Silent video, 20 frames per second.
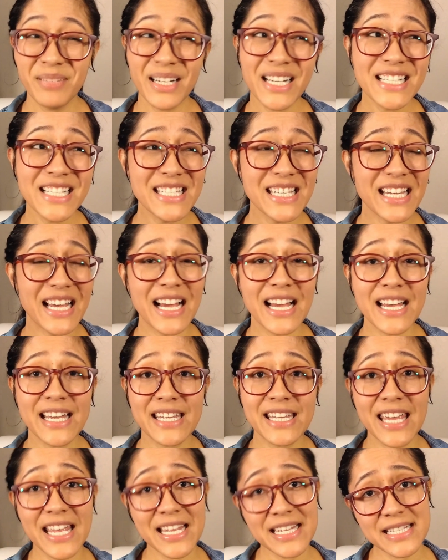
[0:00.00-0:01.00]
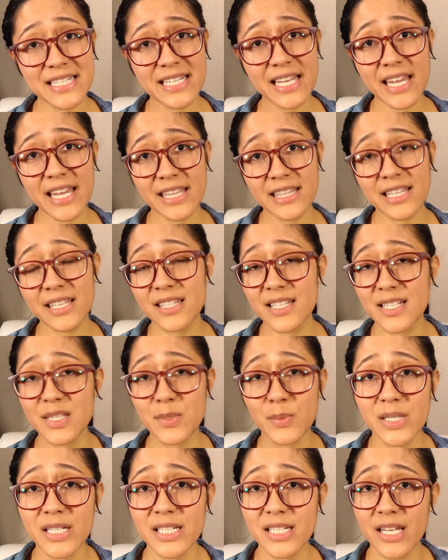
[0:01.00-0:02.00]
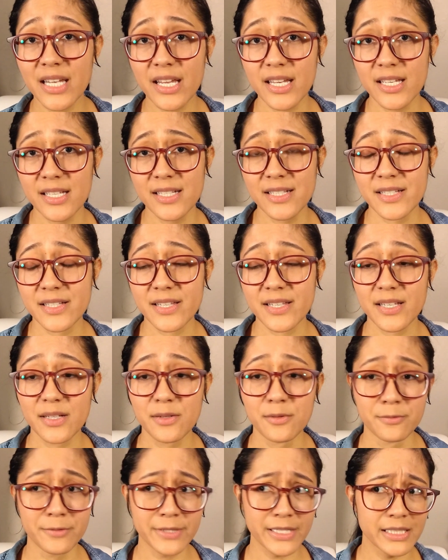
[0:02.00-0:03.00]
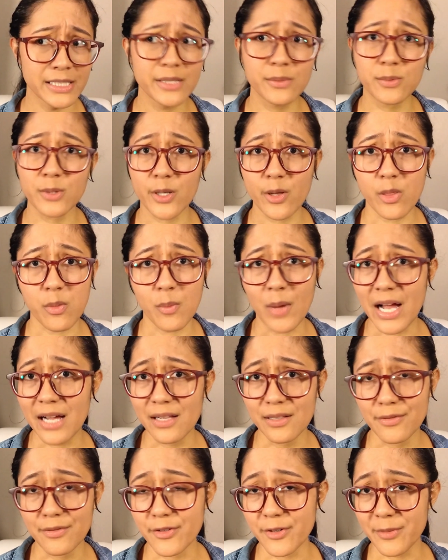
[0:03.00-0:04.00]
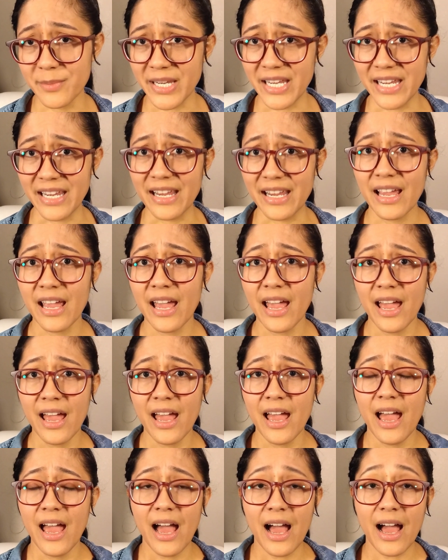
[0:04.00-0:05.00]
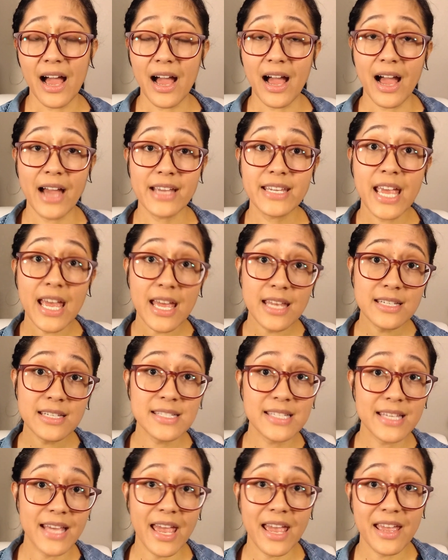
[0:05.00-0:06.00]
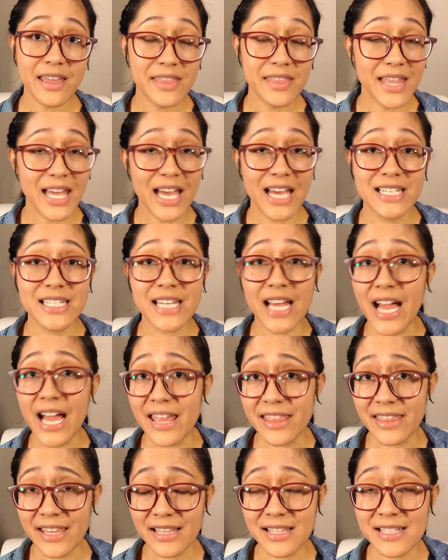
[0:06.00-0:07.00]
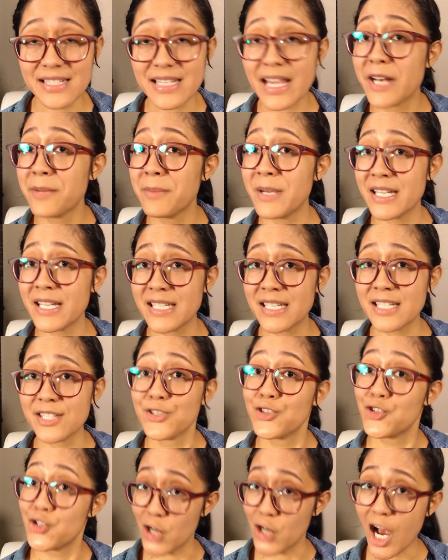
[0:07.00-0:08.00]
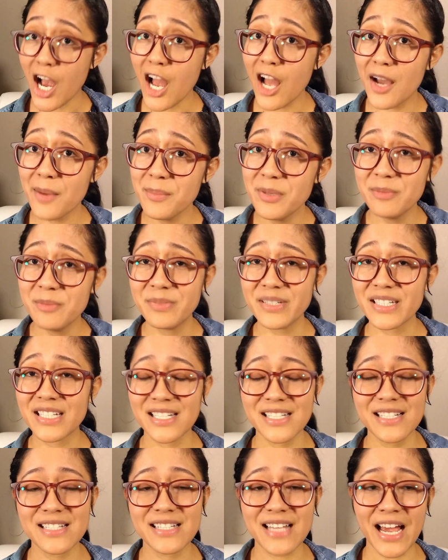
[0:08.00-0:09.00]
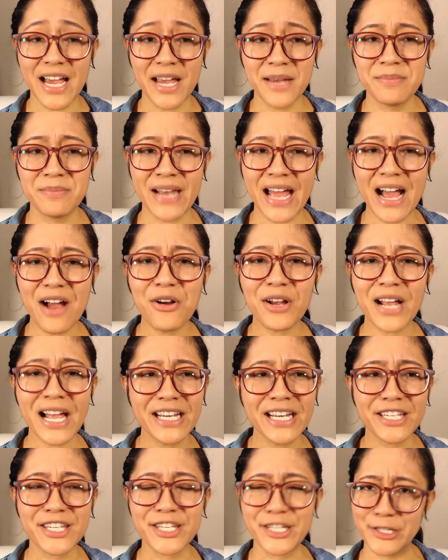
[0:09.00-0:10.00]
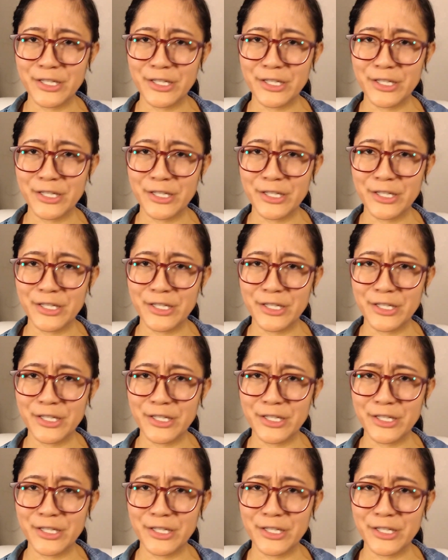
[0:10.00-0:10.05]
But I can't say that this one is really worthwhile for me. I can say that I think this anime did its job because I am now kind of